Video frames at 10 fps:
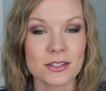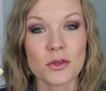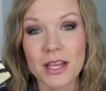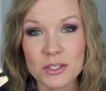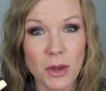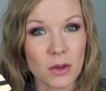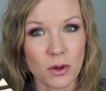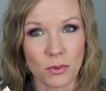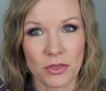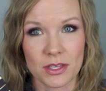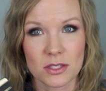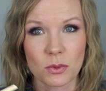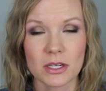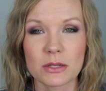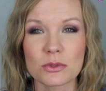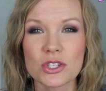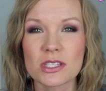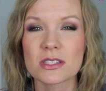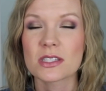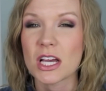so that's why I went with this one. It was
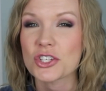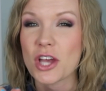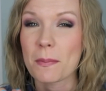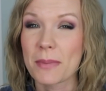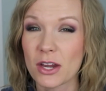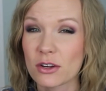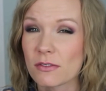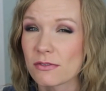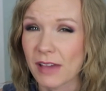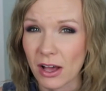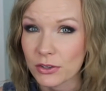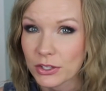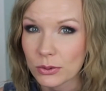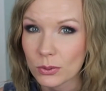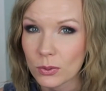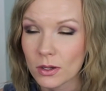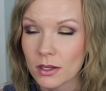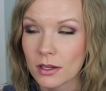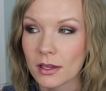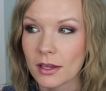just such a better value.
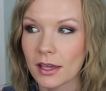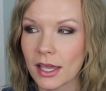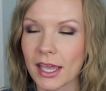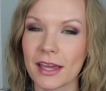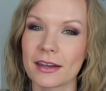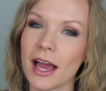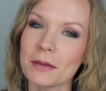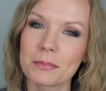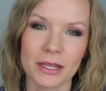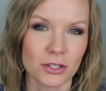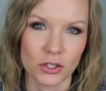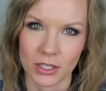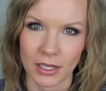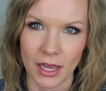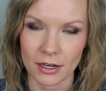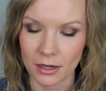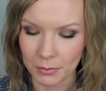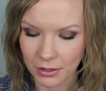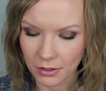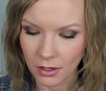And I've been looking at it. I
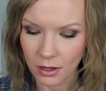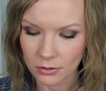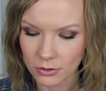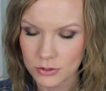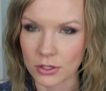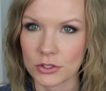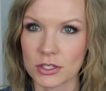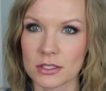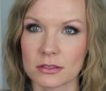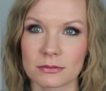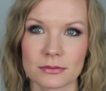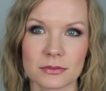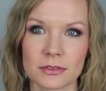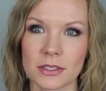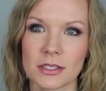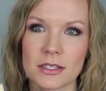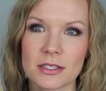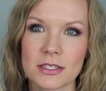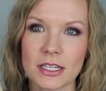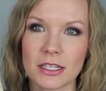mean, the colors are just
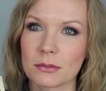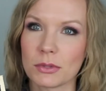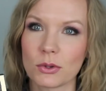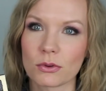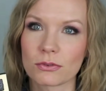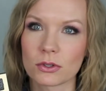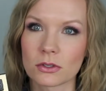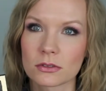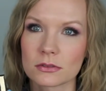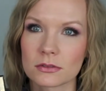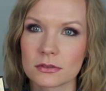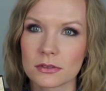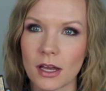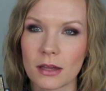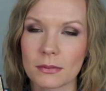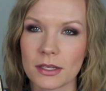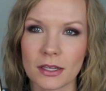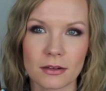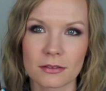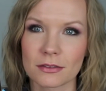stinking beautiful. I
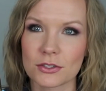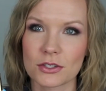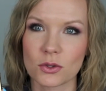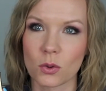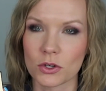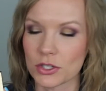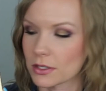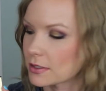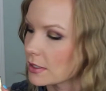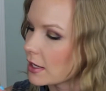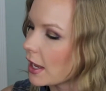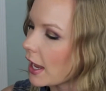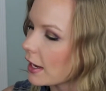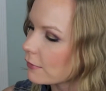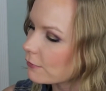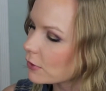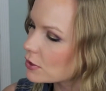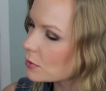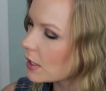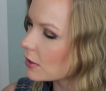mean, just gorgeous. And at
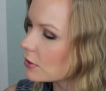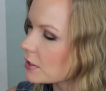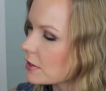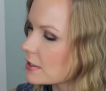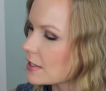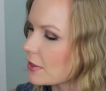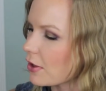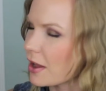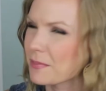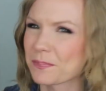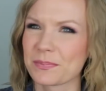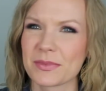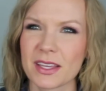first when I looked at this, I thought,